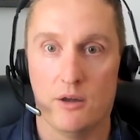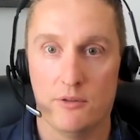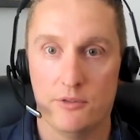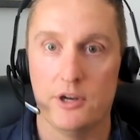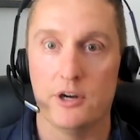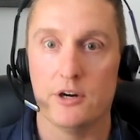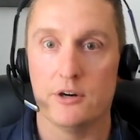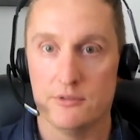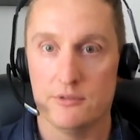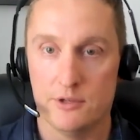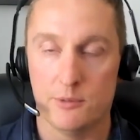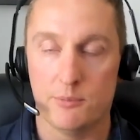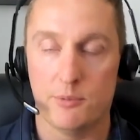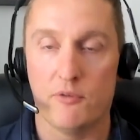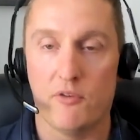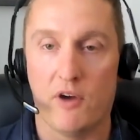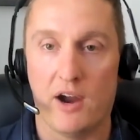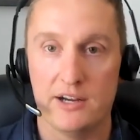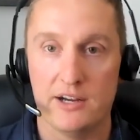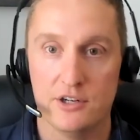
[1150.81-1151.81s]
They're
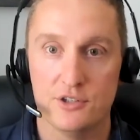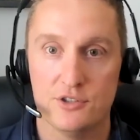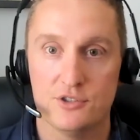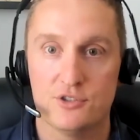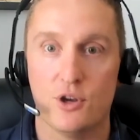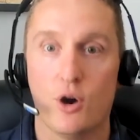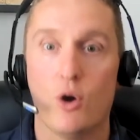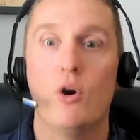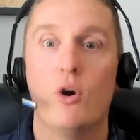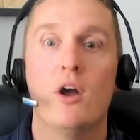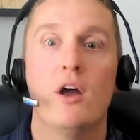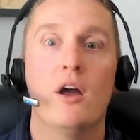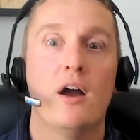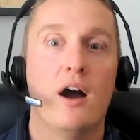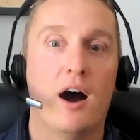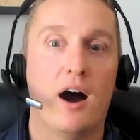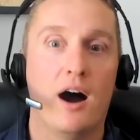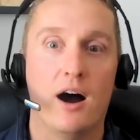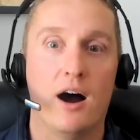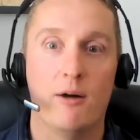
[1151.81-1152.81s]
providers, so
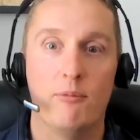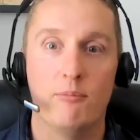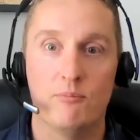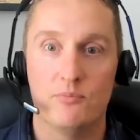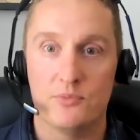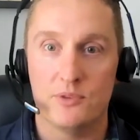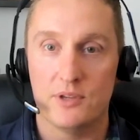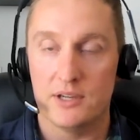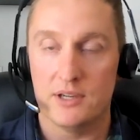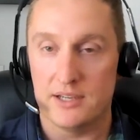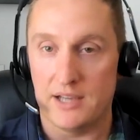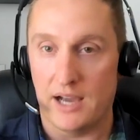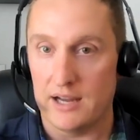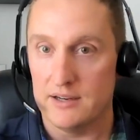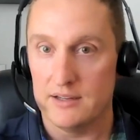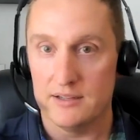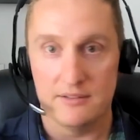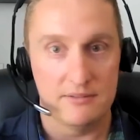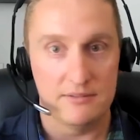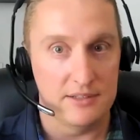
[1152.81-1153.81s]

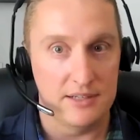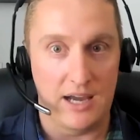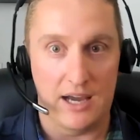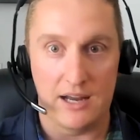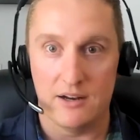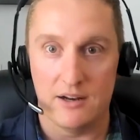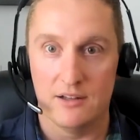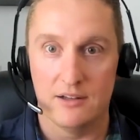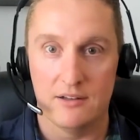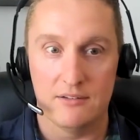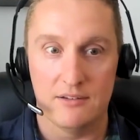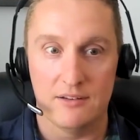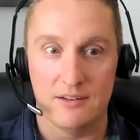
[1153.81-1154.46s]
gotta